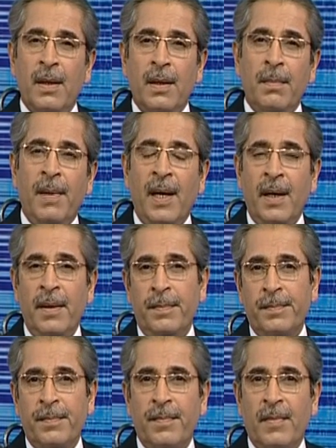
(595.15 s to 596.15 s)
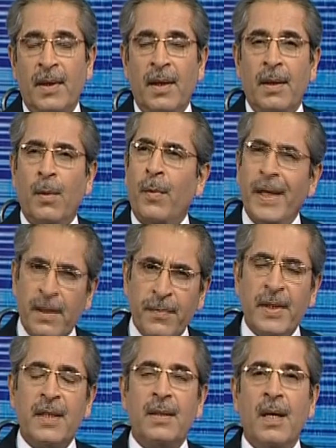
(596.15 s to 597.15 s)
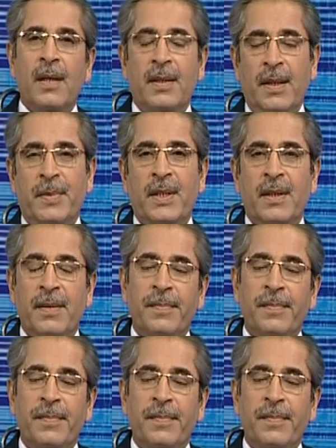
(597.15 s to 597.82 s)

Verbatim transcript: by the weight of these concepts.